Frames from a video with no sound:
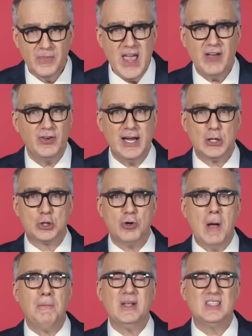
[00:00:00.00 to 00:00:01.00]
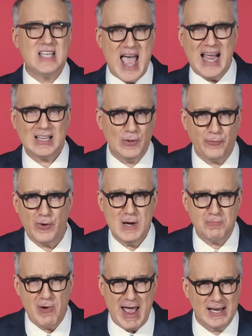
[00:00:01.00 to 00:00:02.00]
They have let Trump attack the
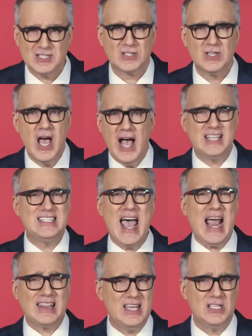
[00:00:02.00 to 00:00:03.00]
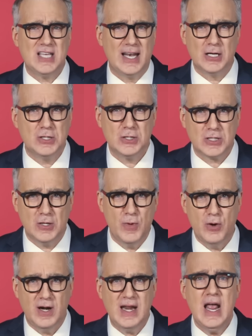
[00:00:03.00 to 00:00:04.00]
free press, attack the intelligence
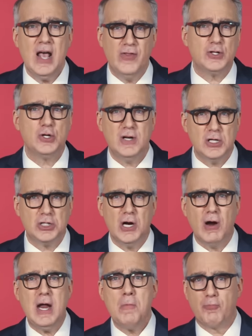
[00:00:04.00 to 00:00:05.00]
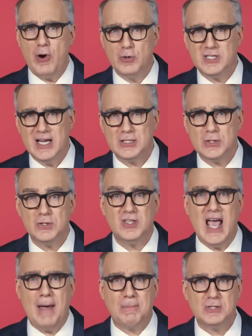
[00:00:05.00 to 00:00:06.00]
community, the judiciary, protesters,
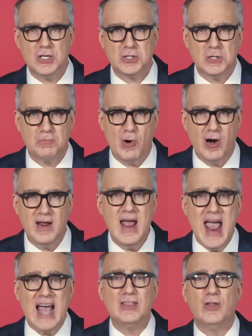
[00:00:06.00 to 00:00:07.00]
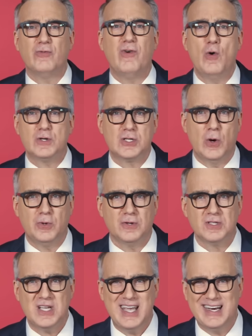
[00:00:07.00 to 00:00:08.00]
the opposition party, and the vote
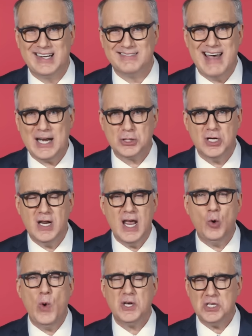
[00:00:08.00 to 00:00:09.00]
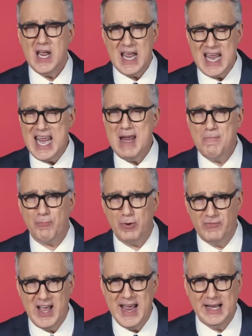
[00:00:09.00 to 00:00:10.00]
totals in an election in which he
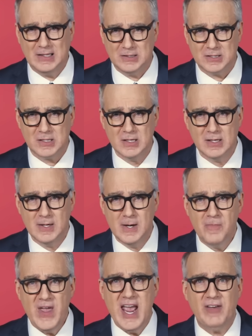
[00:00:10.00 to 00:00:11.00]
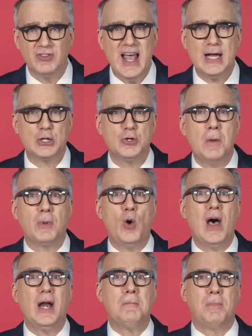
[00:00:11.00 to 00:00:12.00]
prevailed. They have let Trump
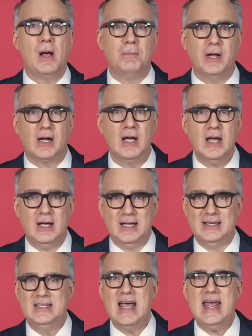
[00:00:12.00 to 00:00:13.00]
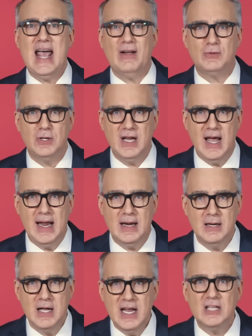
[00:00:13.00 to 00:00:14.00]
go out in public, day after
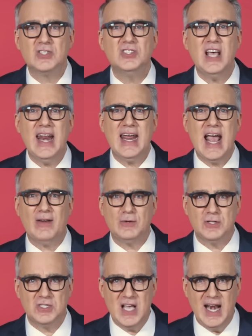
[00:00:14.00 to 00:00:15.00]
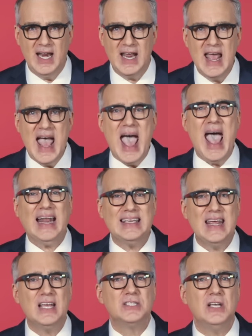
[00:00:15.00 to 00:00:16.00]
day, in setting after setting,
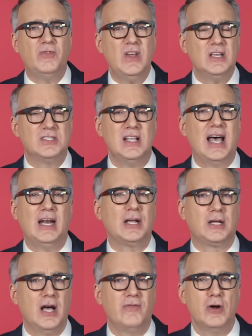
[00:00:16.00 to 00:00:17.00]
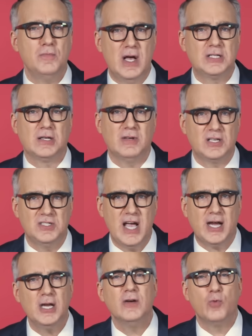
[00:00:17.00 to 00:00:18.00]
acting as if he is not a governmental
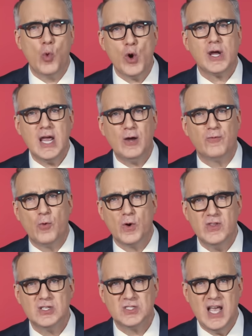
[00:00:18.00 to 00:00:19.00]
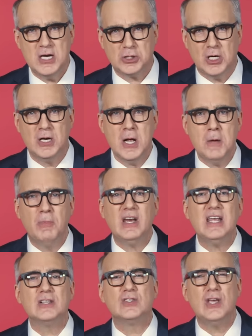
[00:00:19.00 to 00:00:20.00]
executive working for this nation,
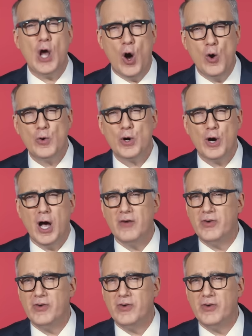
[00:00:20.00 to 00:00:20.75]
but is the owner